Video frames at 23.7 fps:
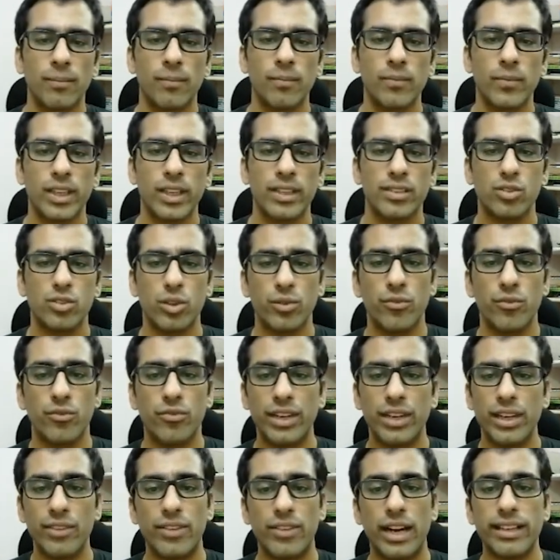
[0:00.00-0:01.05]
So we
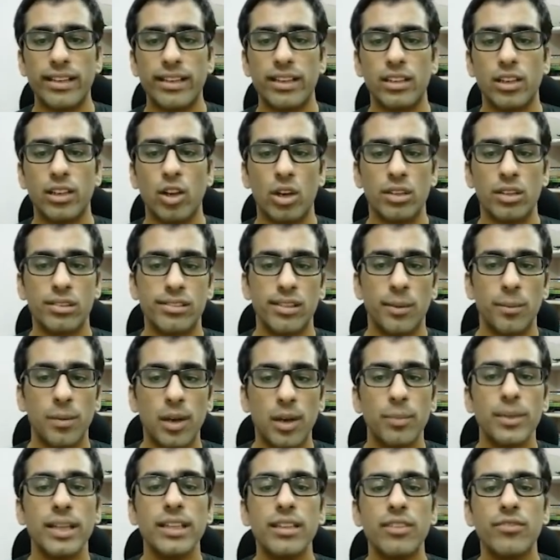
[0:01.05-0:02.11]
define a log
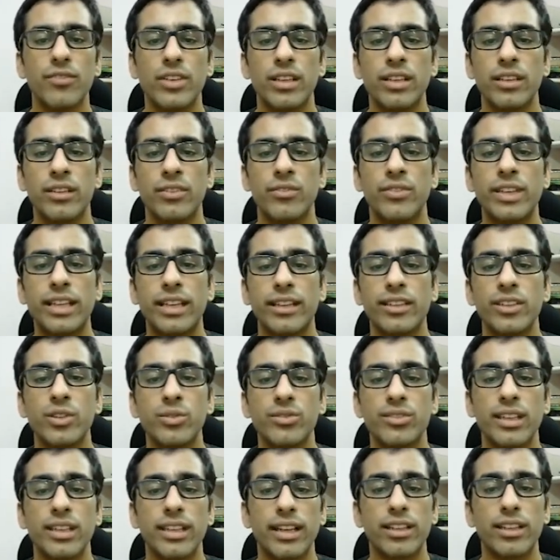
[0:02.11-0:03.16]
subcommand where we can use
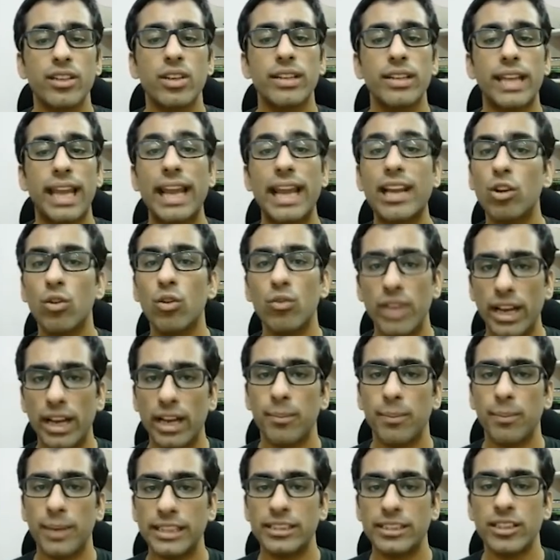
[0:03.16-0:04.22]
the click.echo via
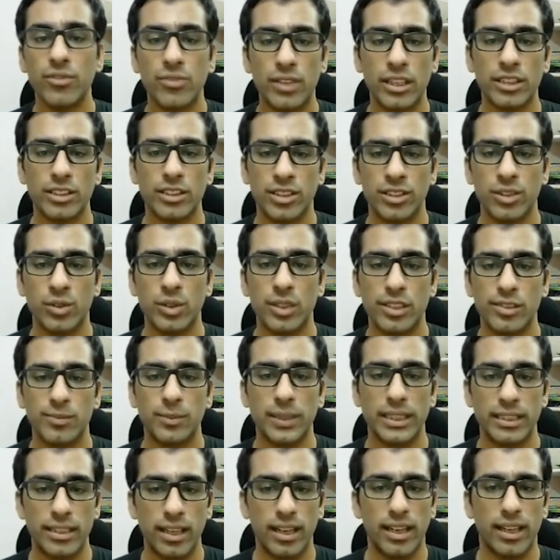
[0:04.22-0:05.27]
pager function to
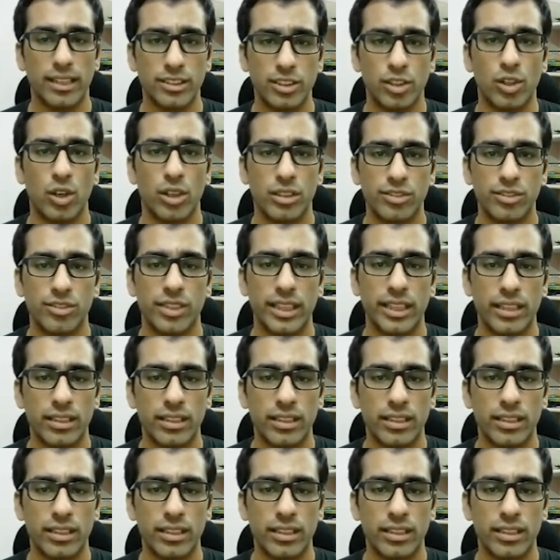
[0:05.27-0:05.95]
display the large log string.